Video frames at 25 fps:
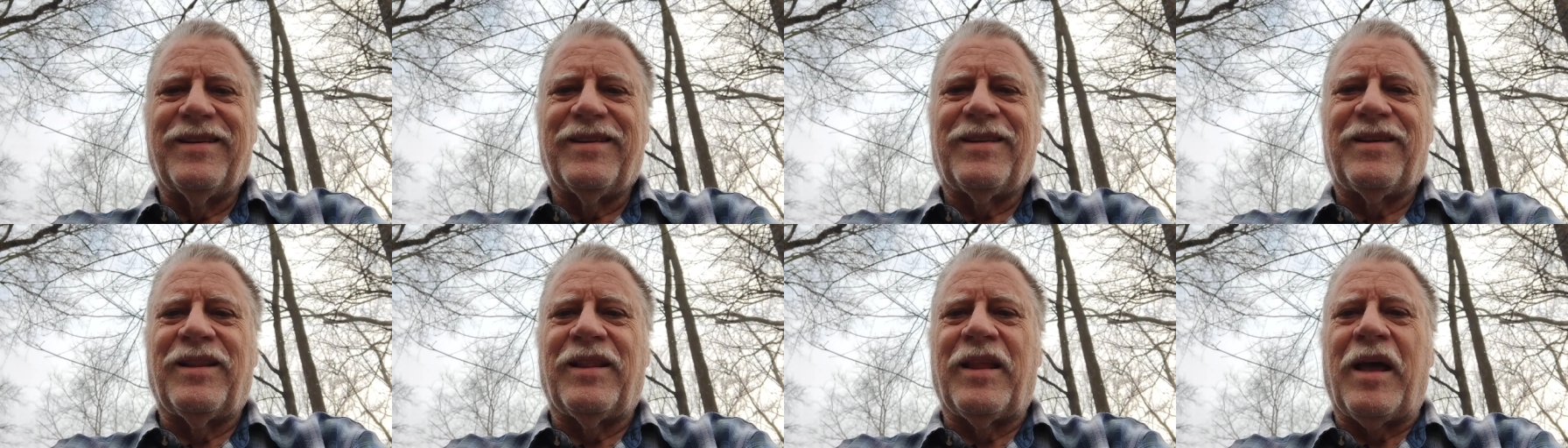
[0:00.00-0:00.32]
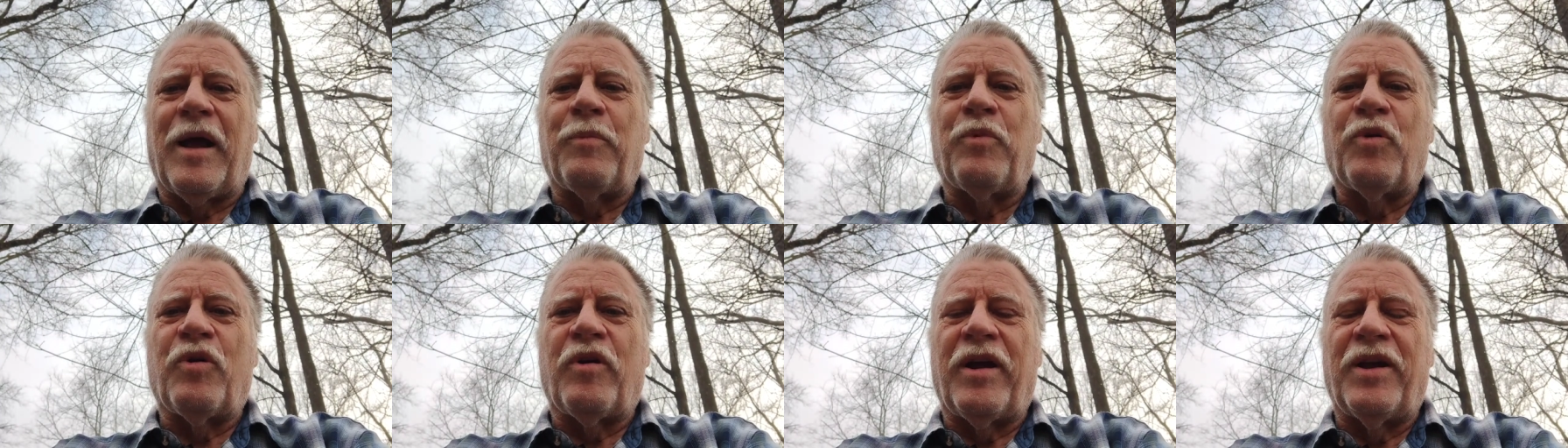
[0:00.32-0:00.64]

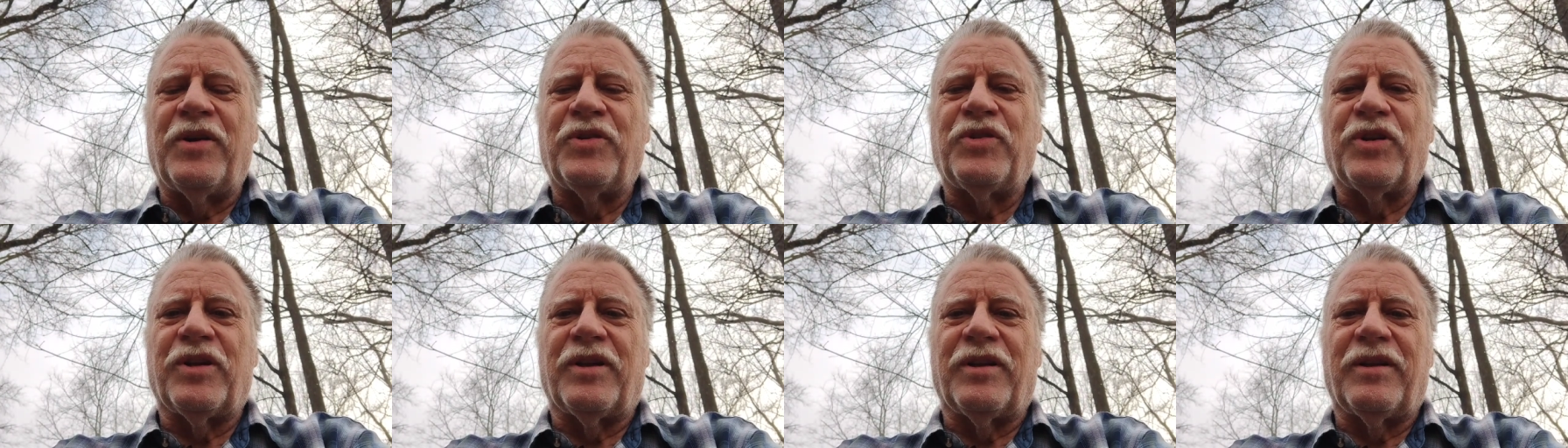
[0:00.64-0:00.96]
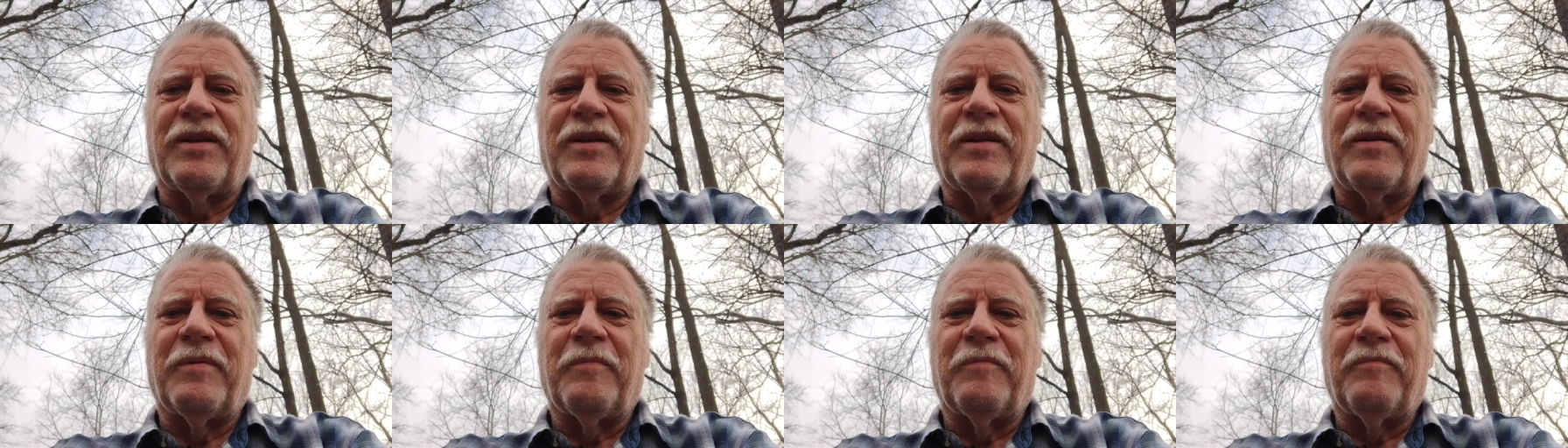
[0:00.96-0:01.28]
collaboration
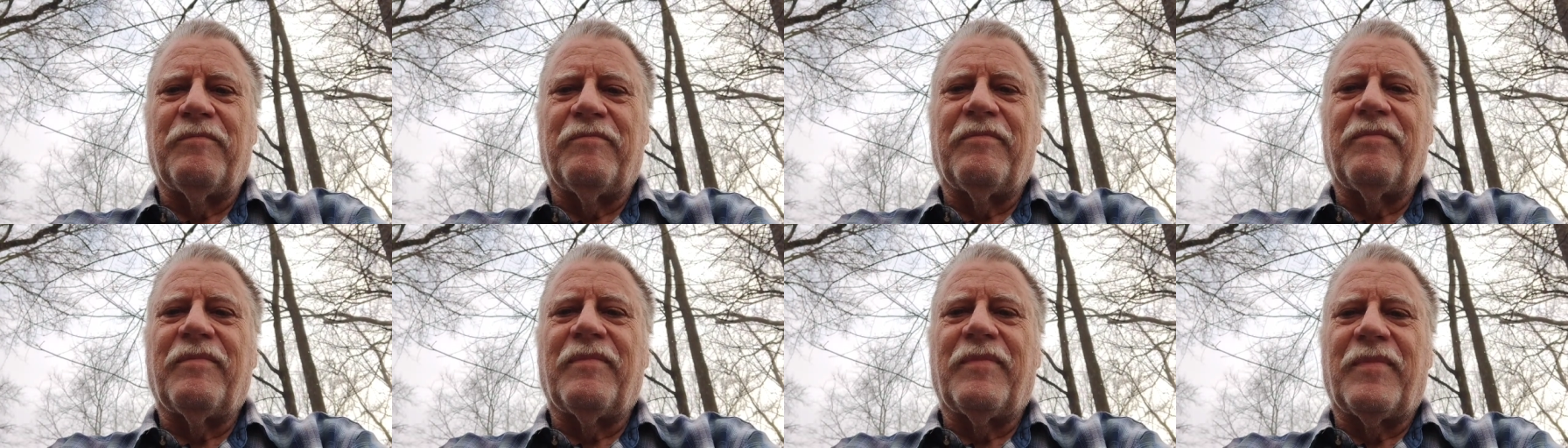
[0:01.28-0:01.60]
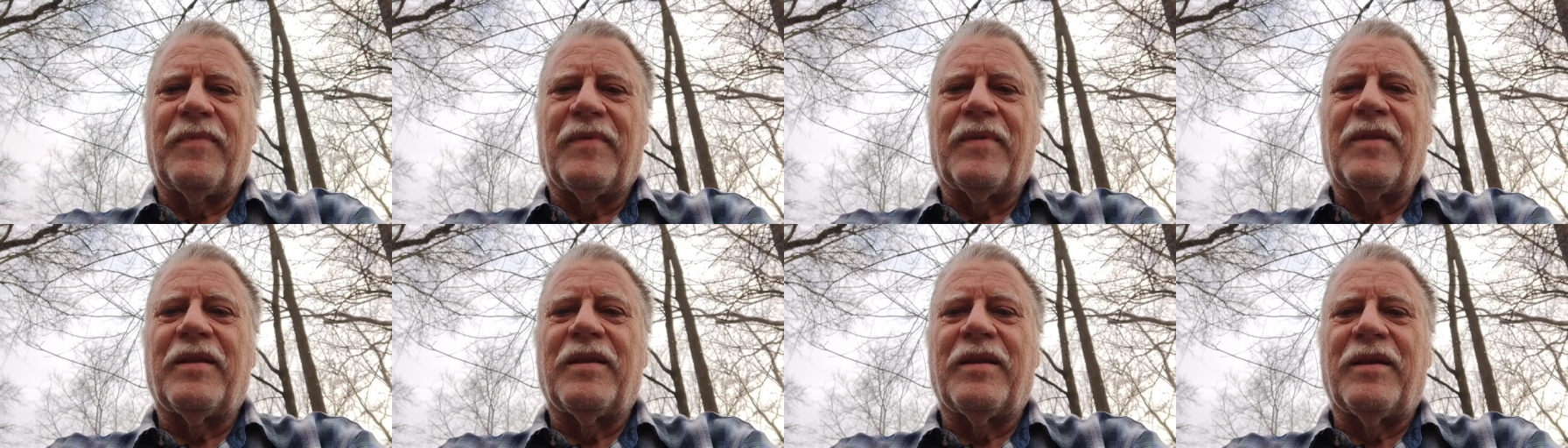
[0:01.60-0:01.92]

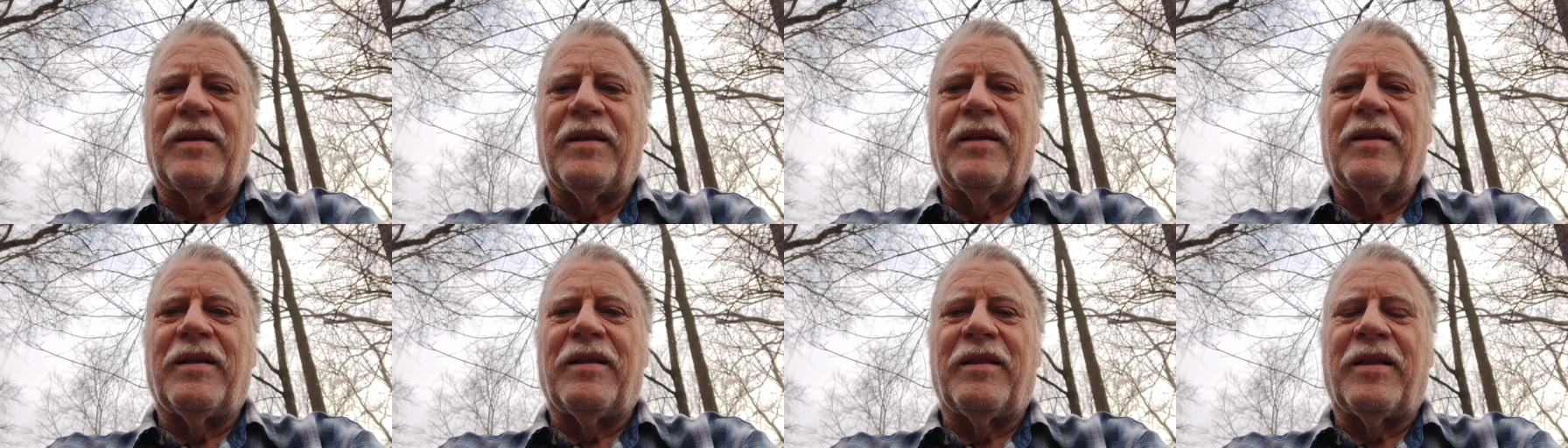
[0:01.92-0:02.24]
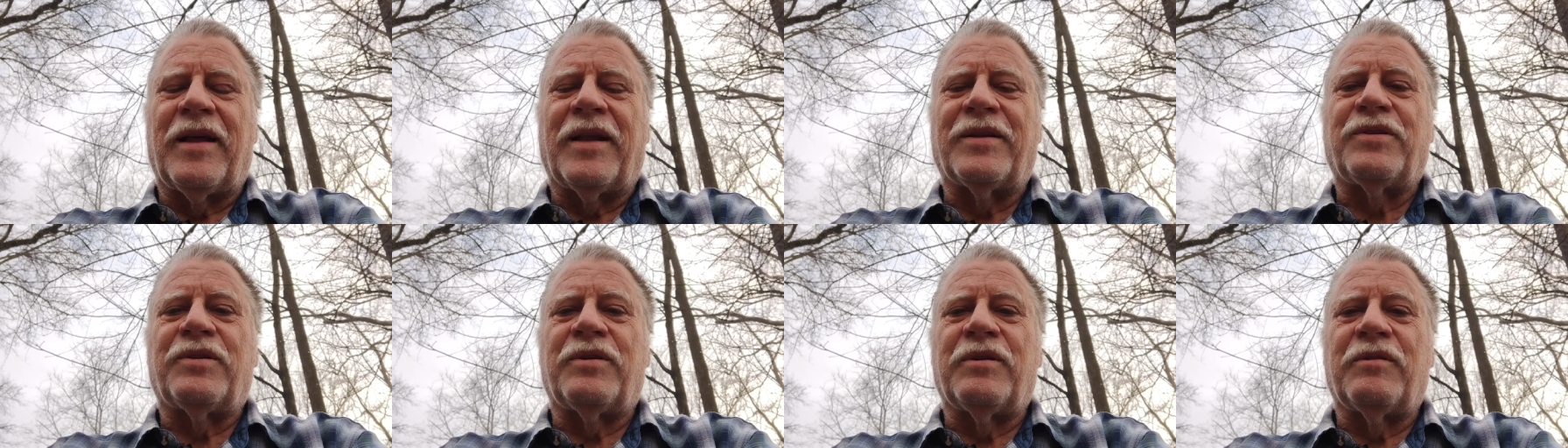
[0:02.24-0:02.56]

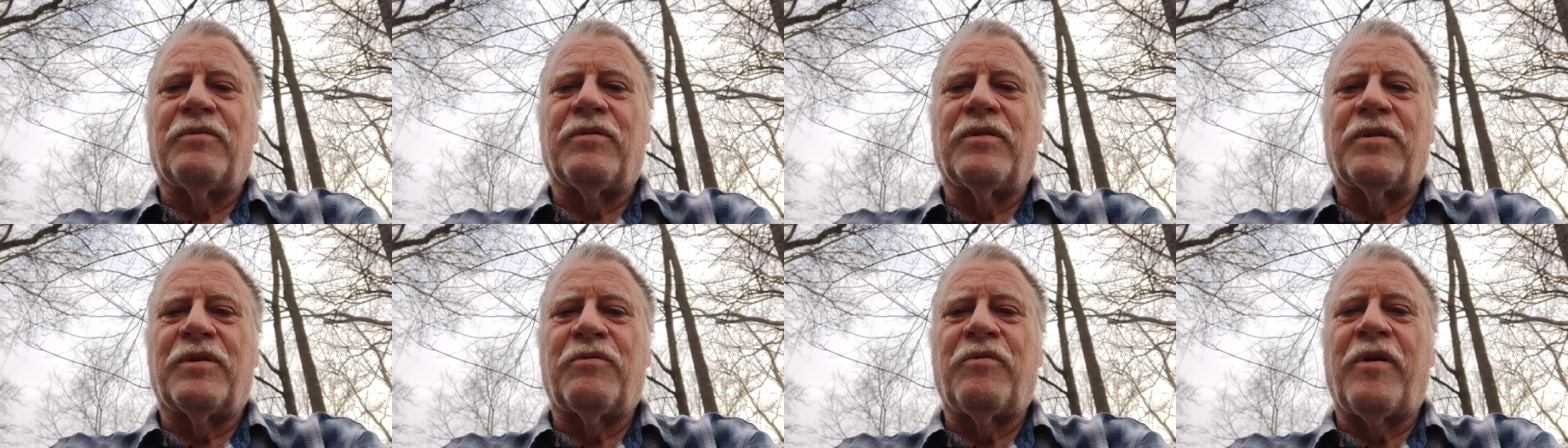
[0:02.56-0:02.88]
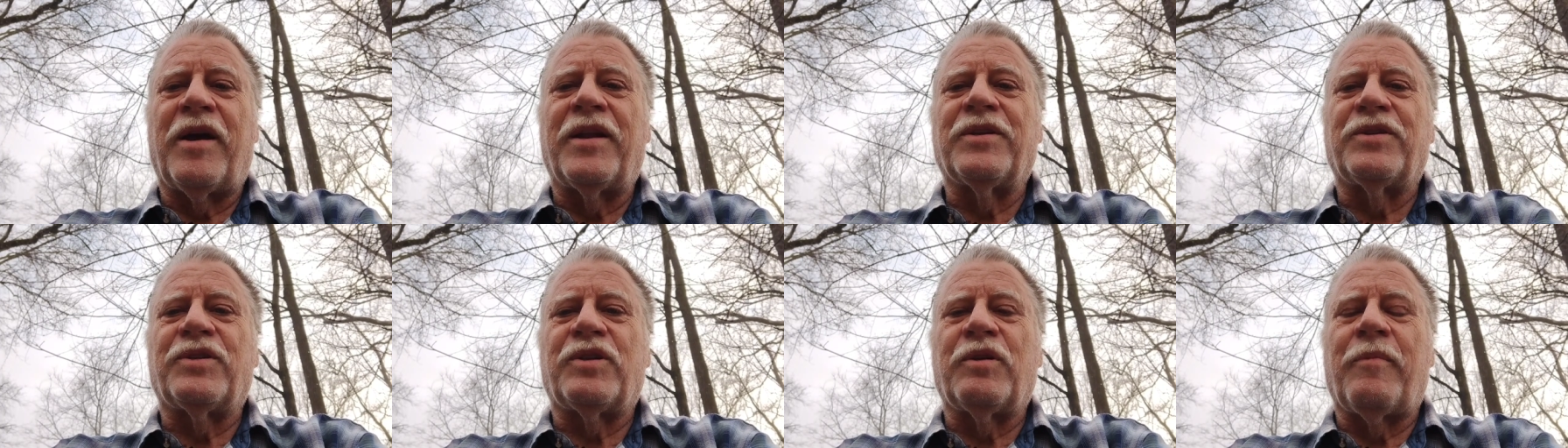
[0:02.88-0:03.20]
that's their
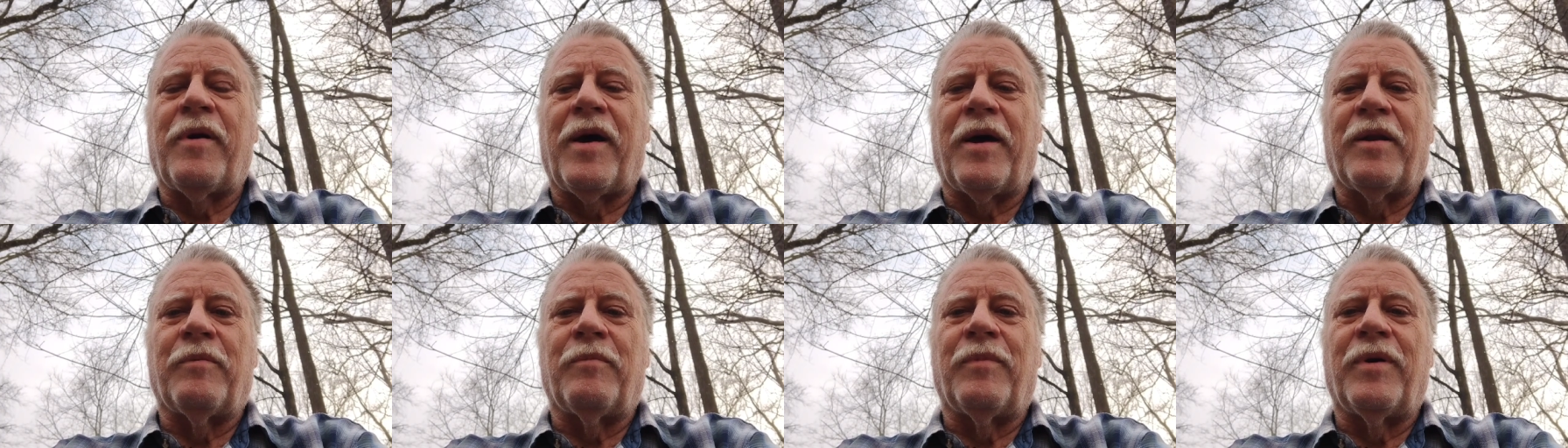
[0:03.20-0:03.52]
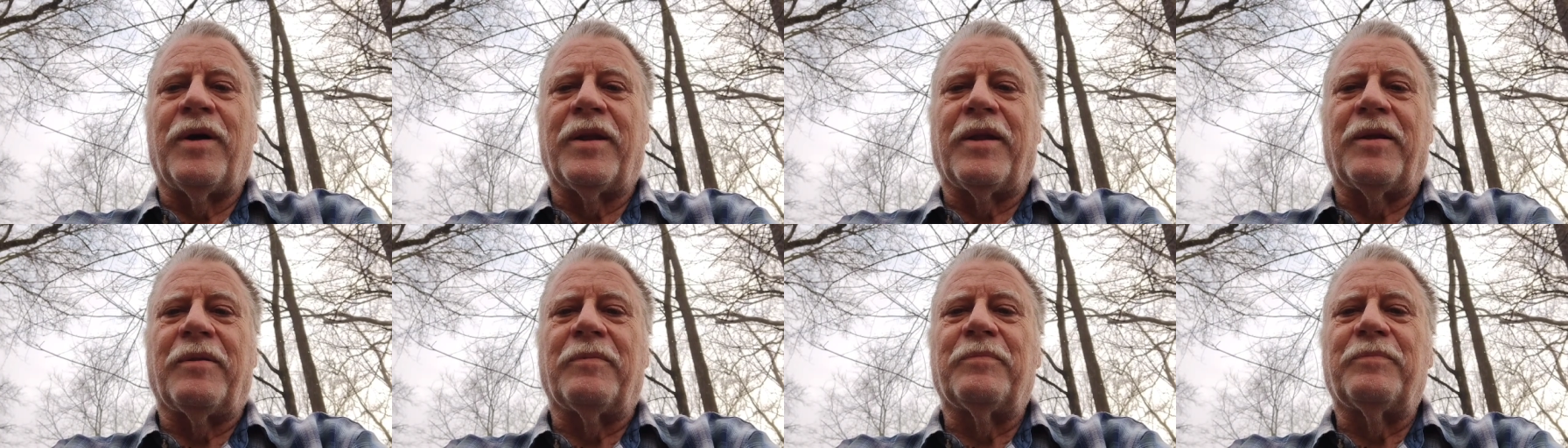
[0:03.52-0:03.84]
greatest amount of
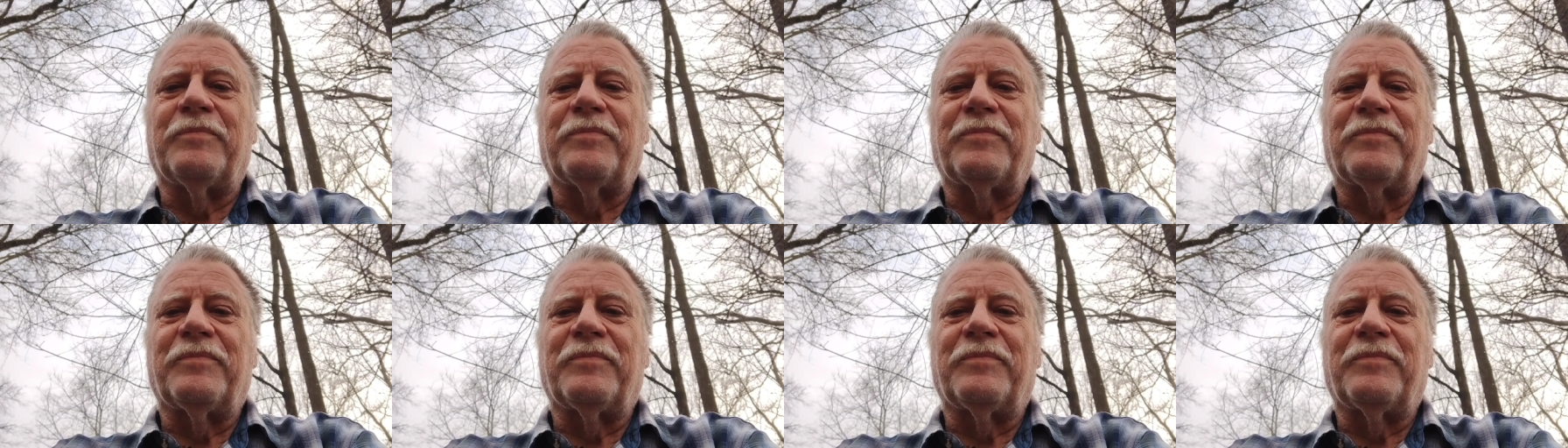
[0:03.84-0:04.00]
money